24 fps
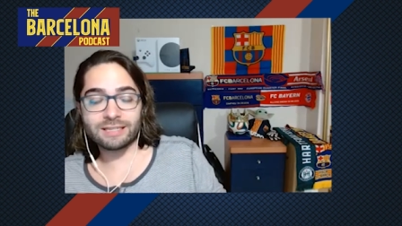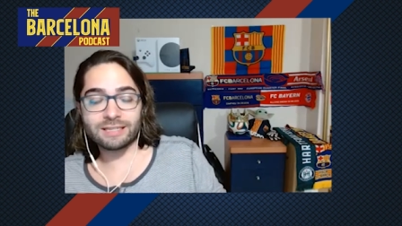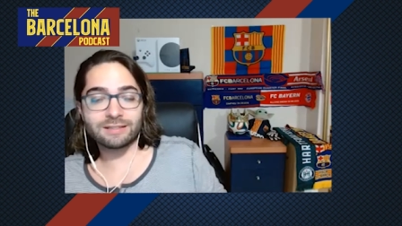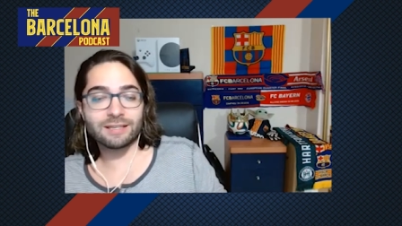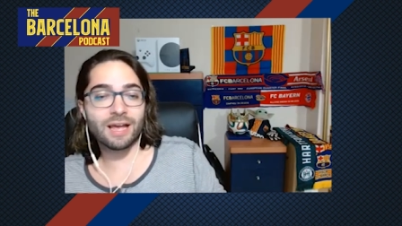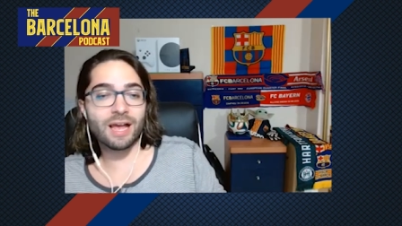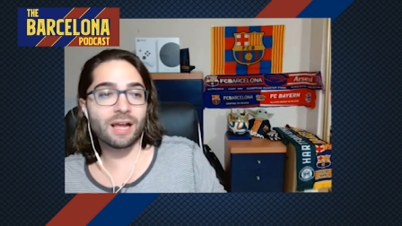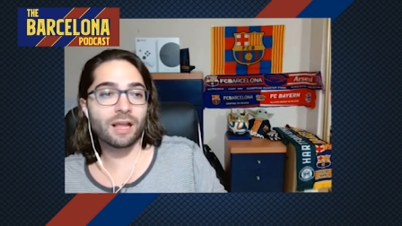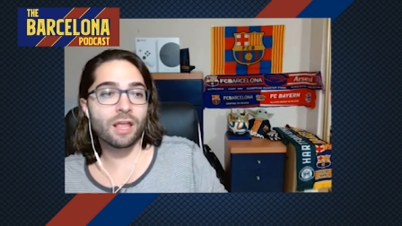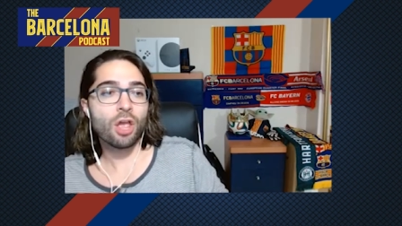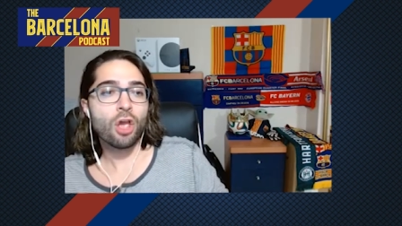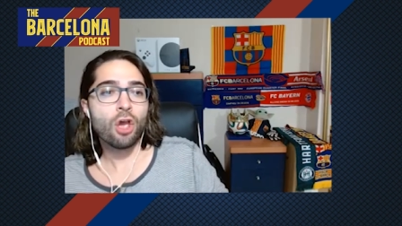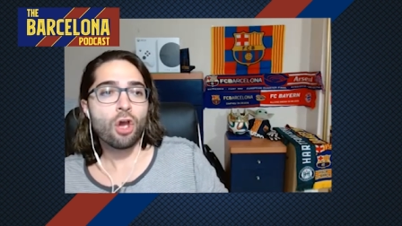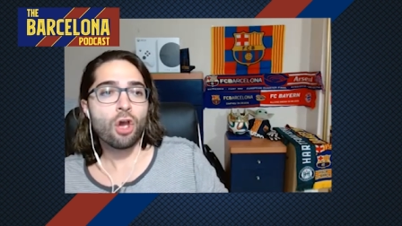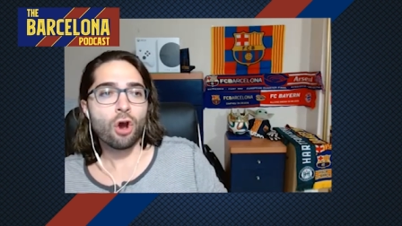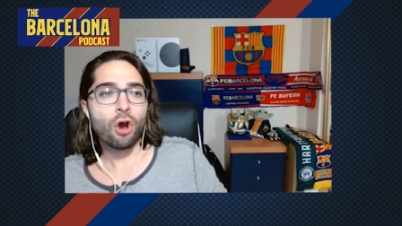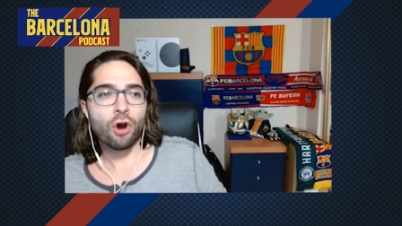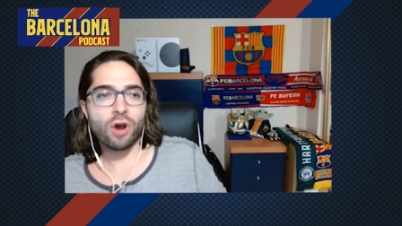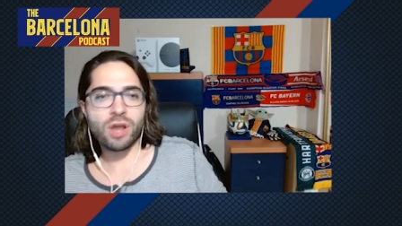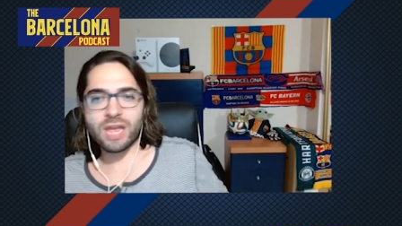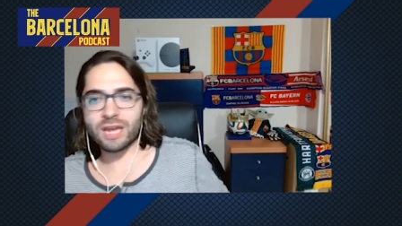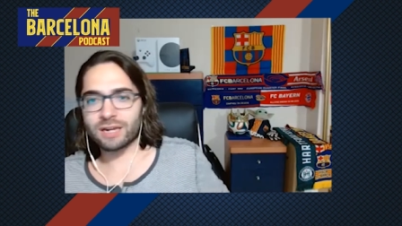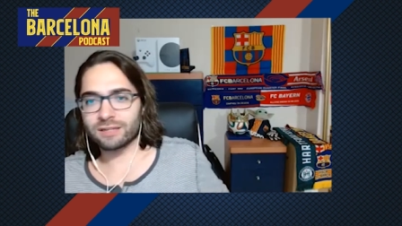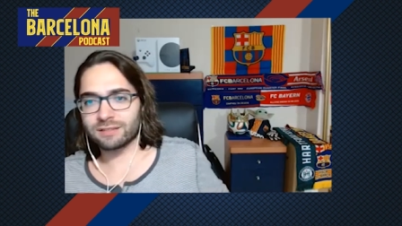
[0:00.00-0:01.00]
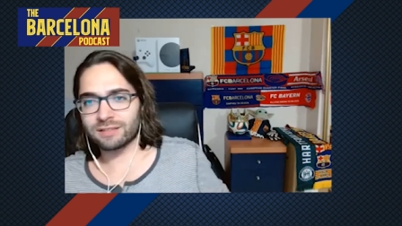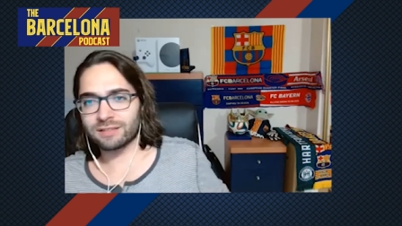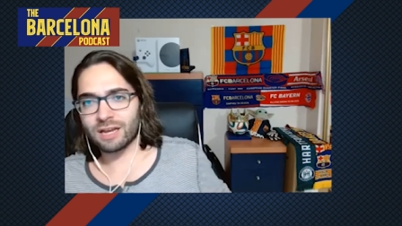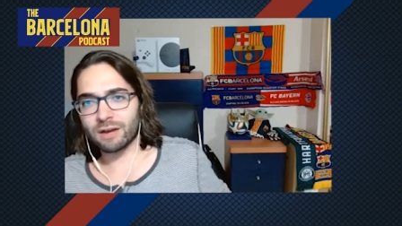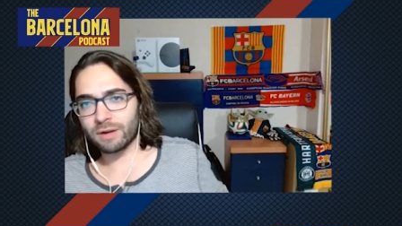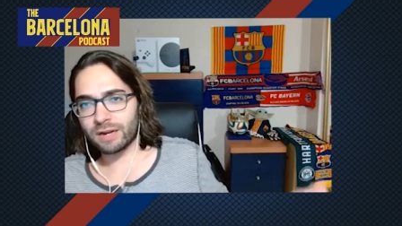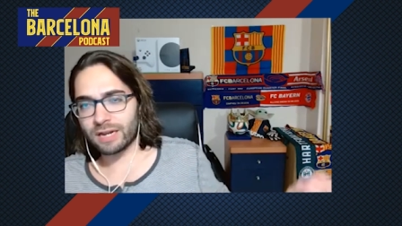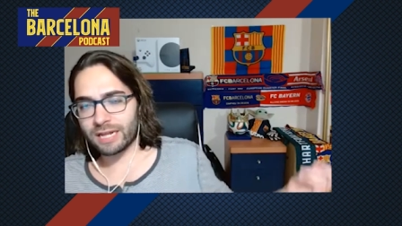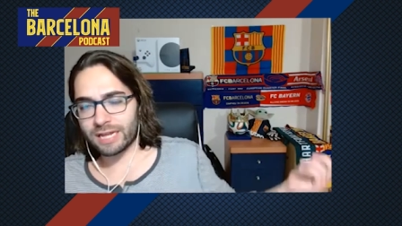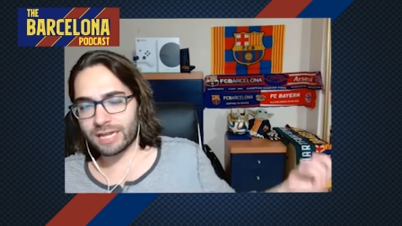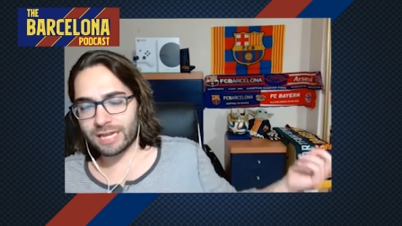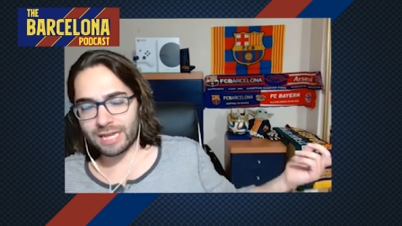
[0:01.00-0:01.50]
Isak
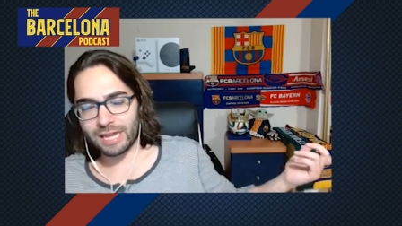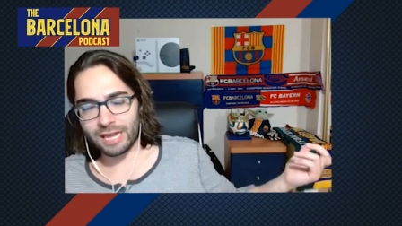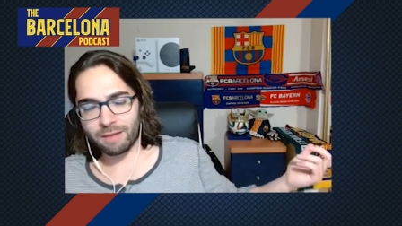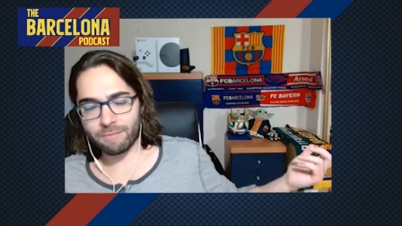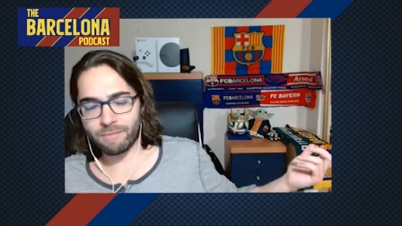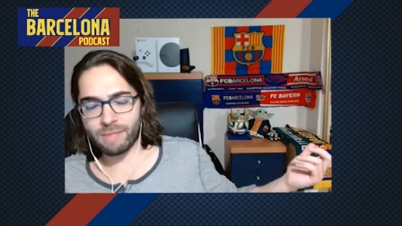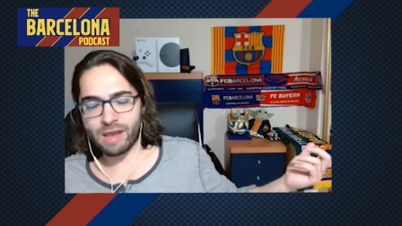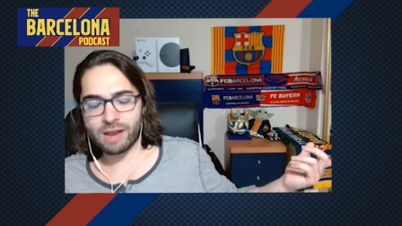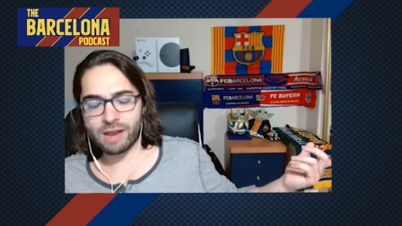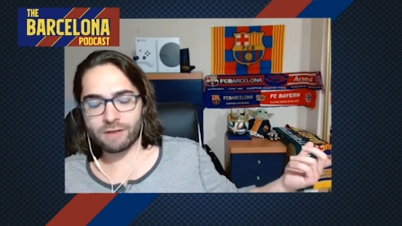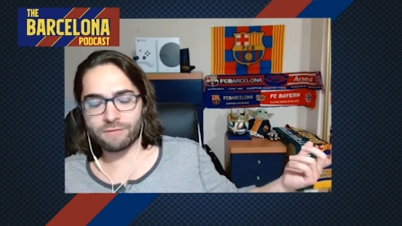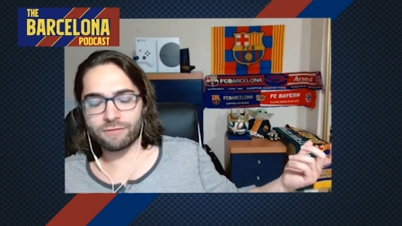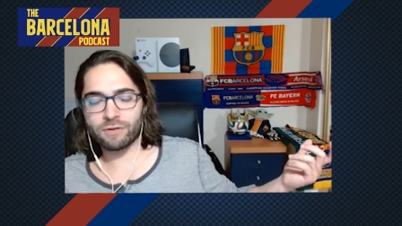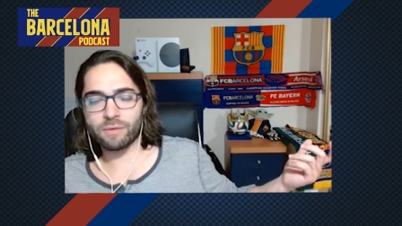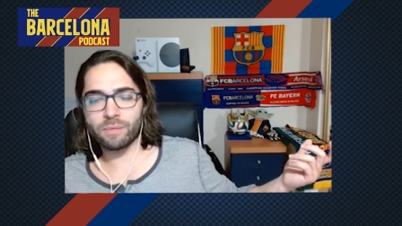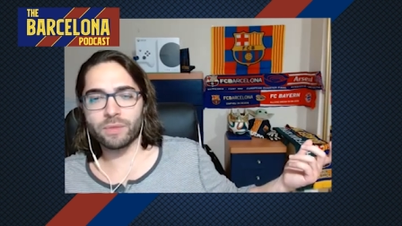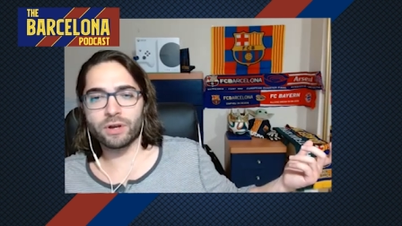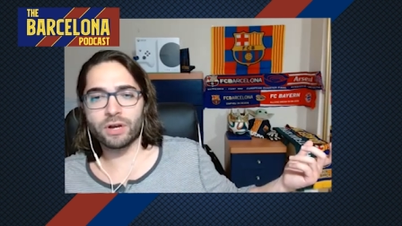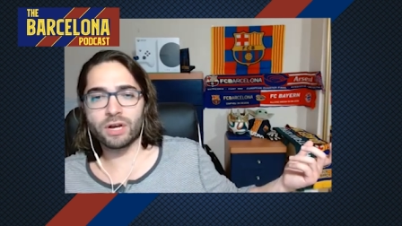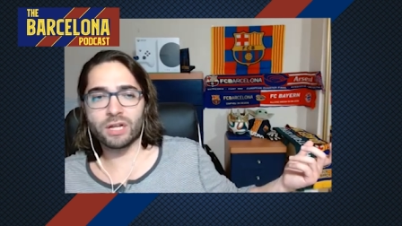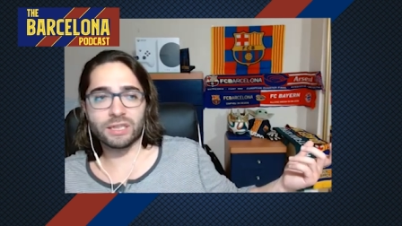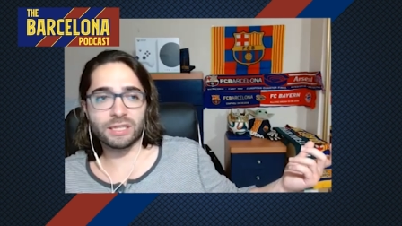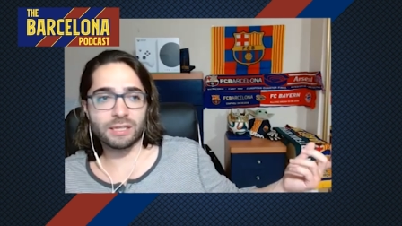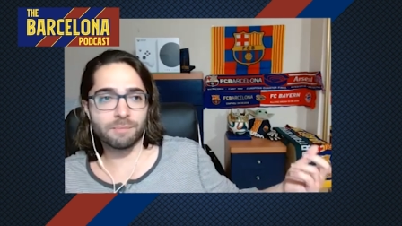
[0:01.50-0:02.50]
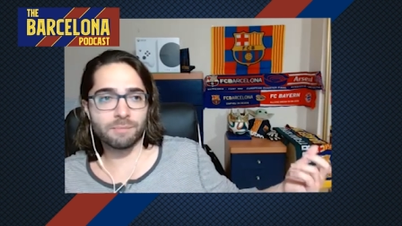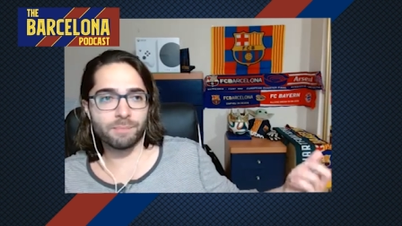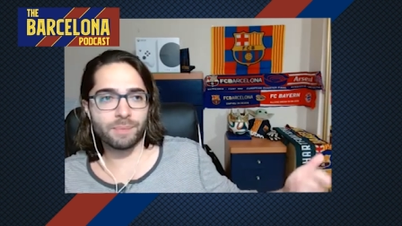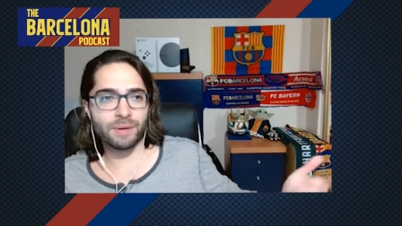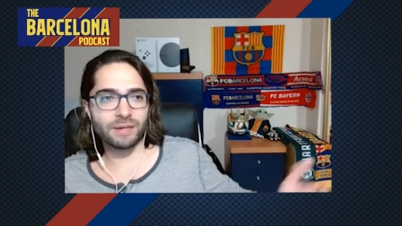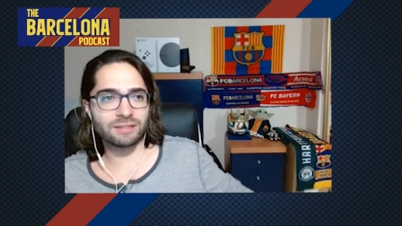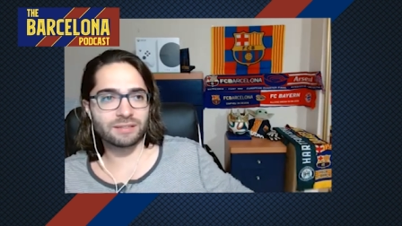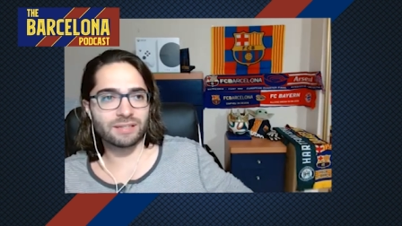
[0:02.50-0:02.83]
Oyarzabal, oh, he came back from the Olympics.